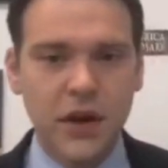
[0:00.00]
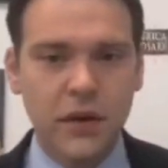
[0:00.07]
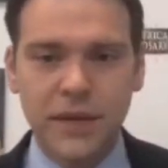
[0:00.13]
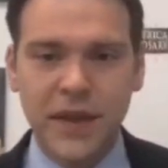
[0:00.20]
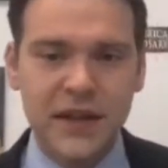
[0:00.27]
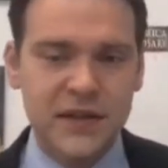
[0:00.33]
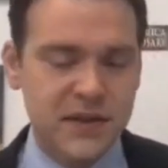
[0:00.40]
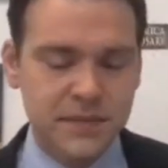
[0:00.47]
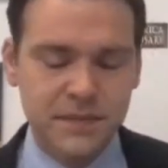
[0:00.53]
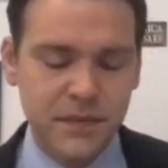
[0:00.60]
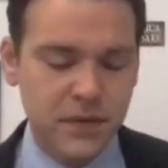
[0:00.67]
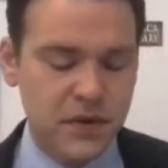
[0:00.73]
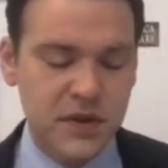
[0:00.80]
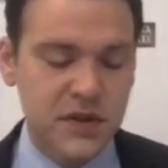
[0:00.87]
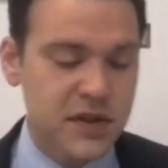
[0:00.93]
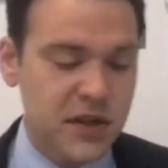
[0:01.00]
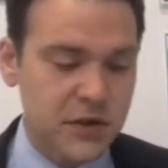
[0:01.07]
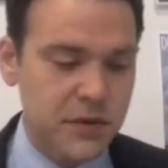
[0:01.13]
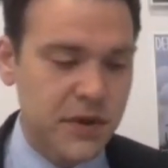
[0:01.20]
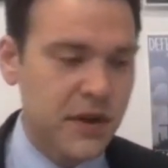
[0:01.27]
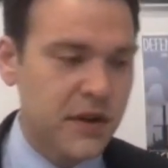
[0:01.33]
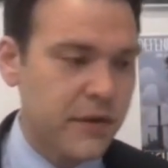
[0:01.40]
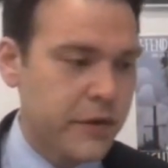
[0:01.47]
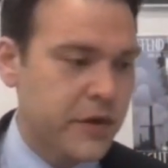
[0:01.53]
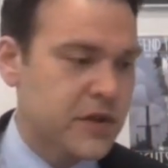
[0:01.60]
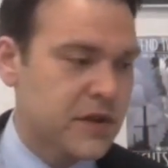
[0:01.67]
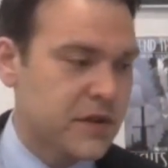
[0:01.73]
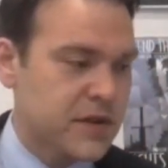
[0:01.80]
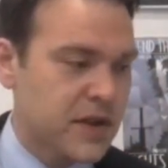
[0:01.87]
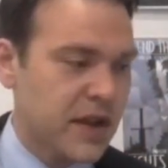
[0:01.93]
that's distinct without a difference
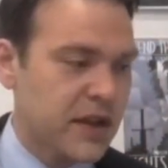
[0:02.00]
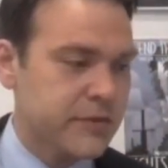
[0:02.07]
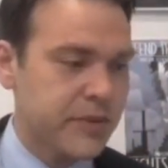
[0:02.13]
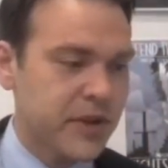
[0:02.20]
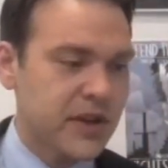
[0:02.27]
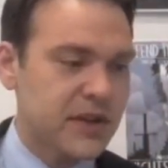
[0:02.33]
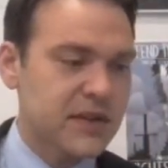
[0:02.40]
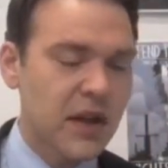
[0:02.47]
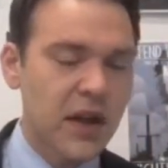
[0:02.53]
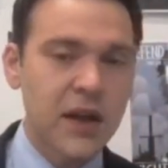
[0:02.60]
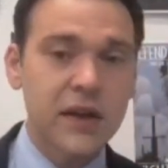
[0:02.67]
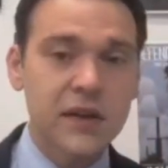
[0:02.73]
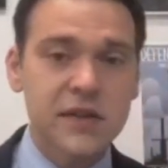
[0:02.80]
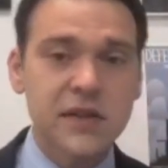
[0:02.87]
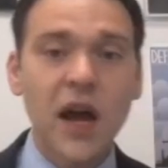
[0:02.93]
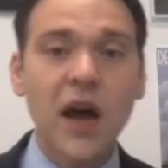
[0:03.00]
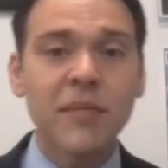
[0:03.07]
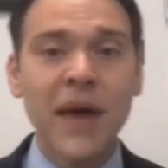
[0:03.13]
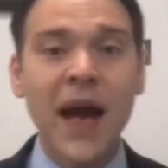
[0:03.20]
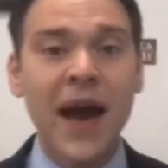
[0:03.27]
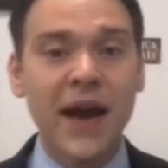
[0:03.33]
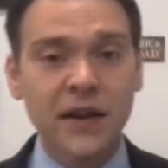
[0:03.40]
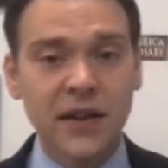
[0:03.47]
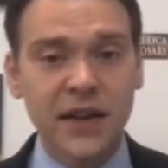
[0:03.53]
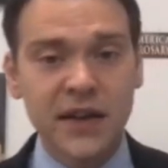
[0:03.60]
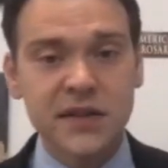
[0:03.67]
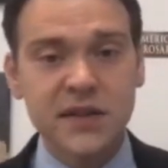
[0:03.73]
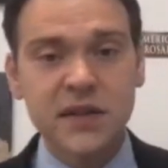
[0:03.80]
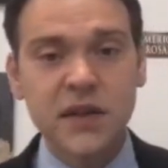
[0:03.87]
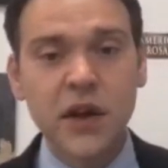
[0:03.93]
in this case because some
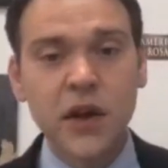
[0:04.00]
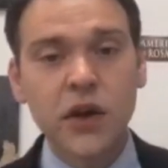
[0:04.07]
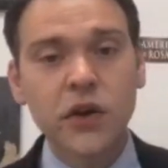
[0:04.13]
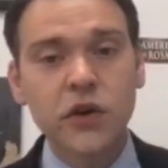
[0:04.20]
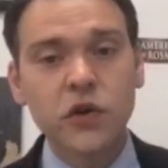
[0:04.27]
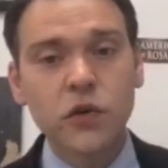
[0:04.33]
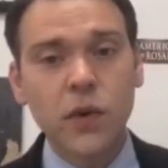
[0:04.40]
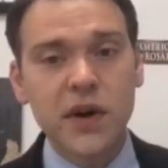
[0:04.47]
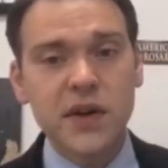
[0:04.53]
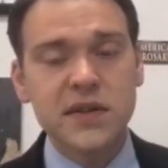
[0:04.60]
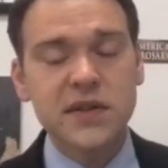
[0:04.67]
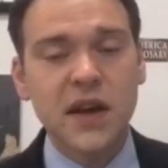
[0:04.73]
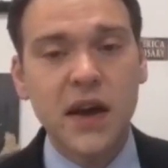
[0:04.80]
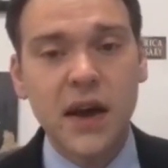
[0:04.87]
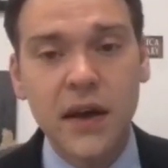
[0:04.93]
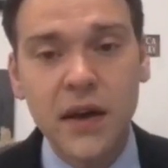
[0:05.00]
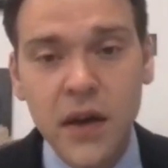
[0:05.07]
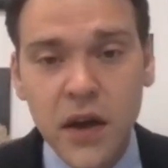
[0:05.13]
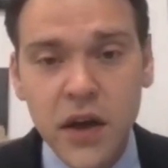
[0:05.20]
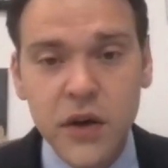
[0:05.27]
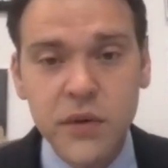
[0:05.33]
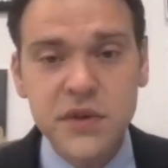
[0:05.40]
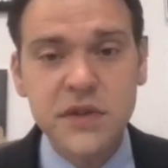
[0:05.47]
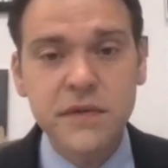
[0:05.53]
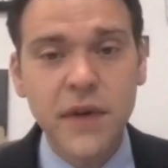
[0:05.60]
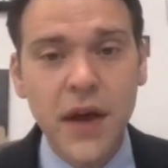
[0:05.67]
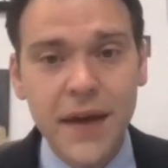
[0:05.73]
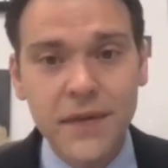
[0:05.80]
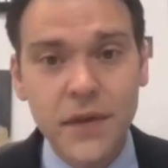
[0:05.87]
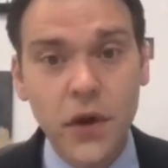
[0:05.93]
analyst who was
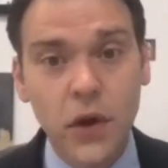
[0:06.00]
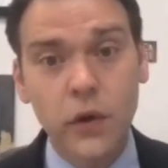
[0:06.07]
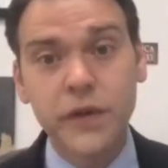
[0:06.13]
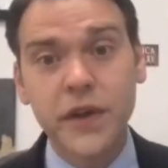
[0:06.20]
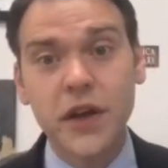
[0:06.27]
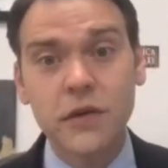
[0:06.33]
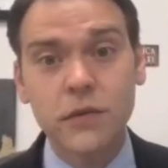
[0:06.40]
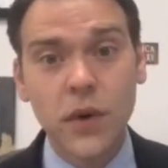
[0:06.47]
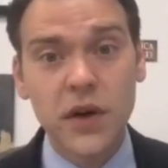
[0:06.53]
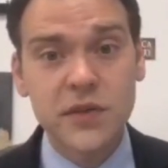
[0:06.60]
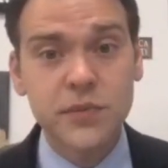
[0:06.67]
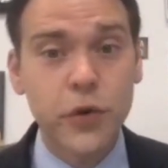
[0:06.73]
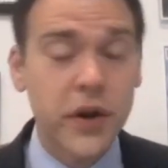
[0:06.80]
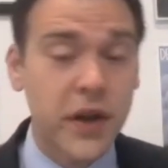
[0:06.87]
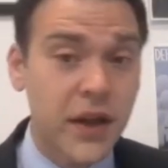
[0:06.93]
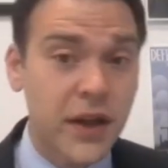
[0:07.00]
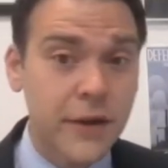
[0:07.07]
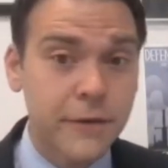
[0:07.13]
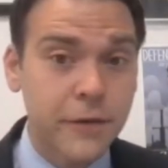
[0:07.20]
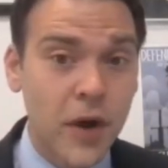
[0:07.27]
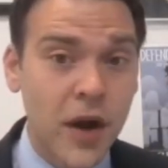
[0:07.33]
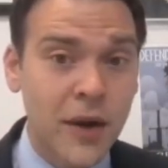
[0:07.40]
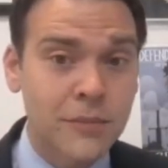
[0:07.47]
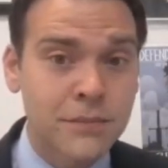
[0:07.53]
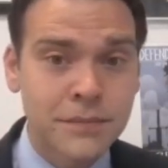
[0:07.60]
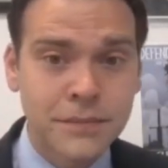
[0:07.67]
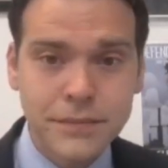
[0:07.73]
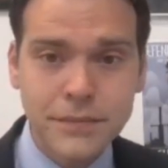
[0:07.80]
involved in the whole thing was bringing it from